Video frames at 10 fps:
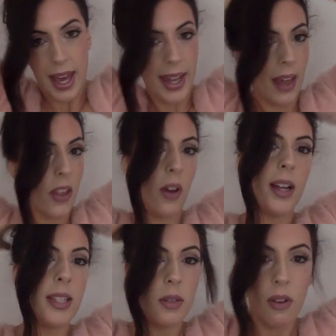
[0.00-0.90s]
Now, the
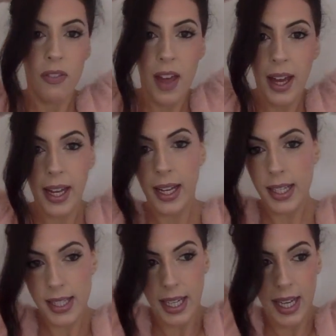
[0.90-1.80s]
idea of that
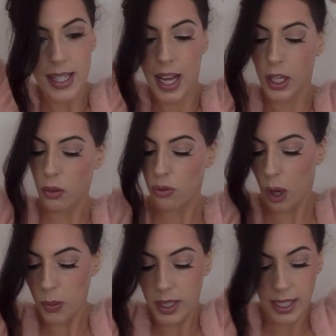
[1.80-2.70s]
is that you
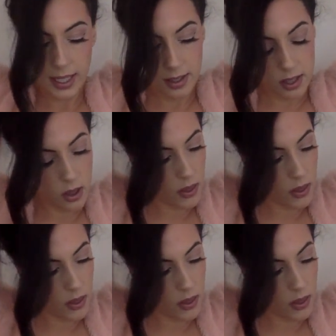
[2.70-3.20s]
don't need to